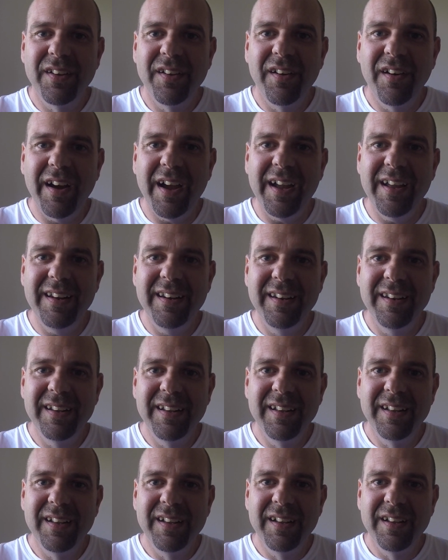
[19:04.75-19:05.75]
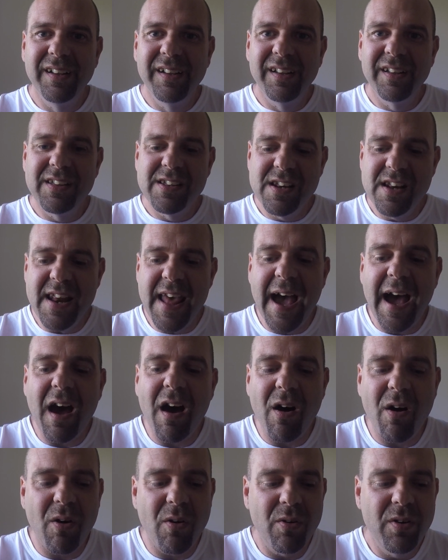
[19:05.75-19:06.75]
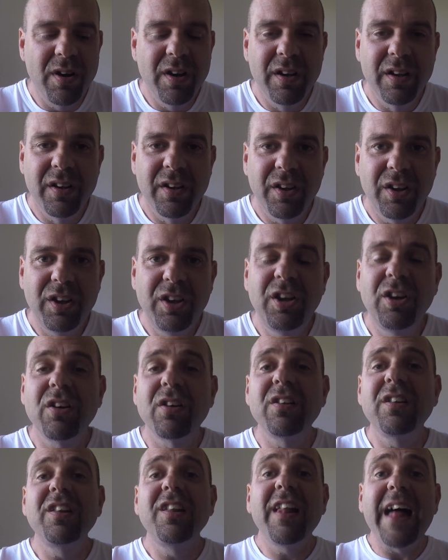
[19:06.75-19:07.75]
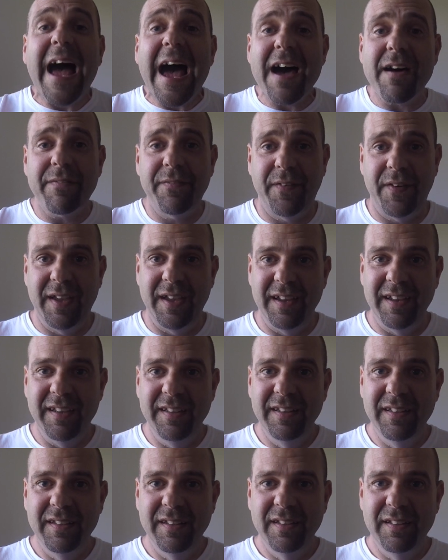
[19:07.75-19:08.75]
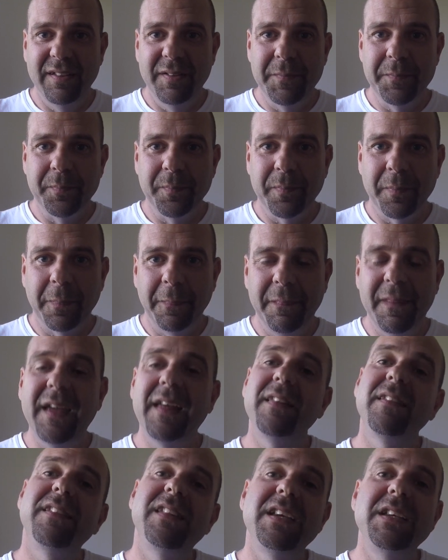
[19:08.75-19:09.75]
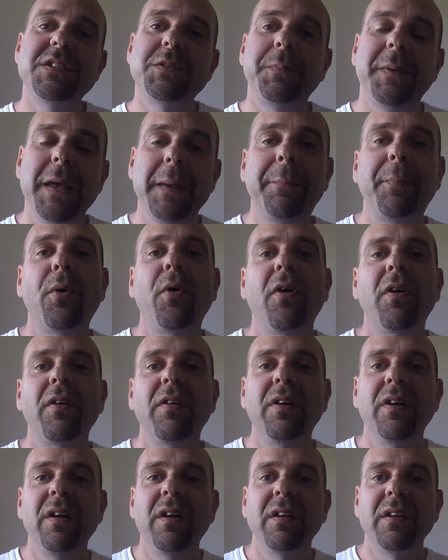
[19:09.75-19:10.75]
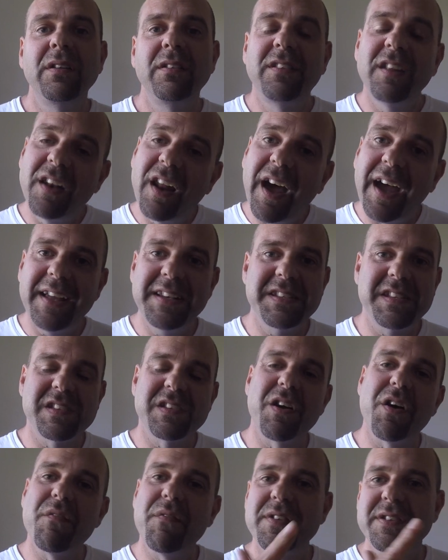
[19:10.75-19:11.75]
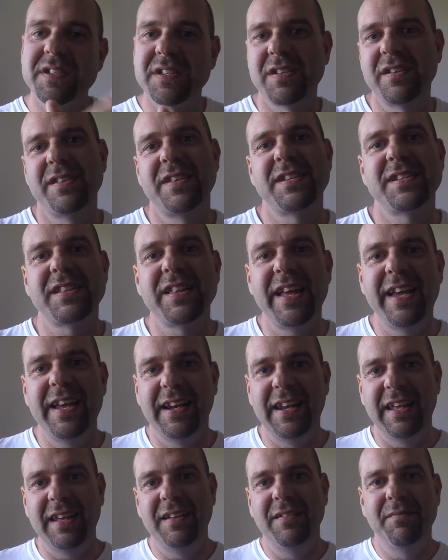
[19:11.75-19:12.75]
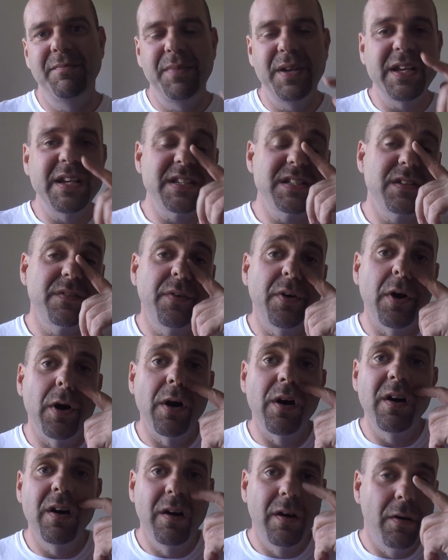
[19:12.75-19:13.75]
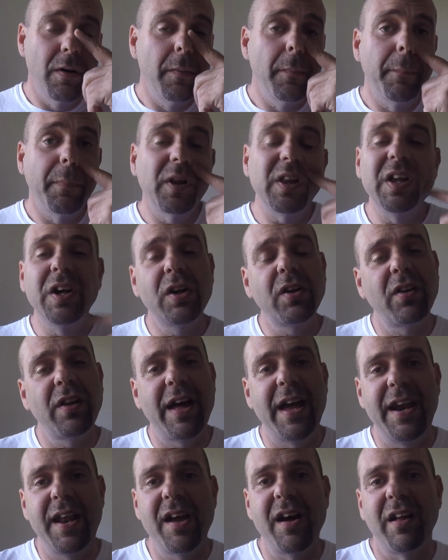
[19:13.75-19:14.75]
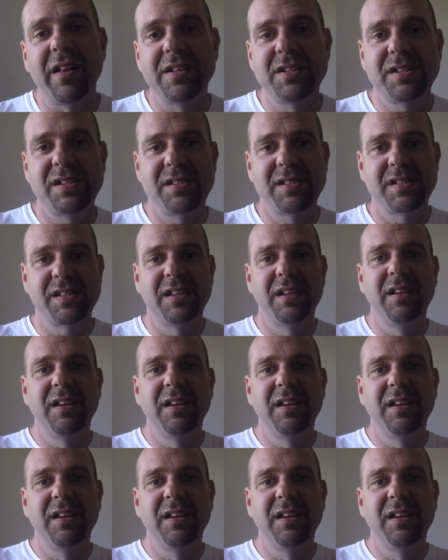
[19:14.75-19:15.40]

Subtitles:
Right? Now you're laughing that these people denied service to this lady because of her political ideologies.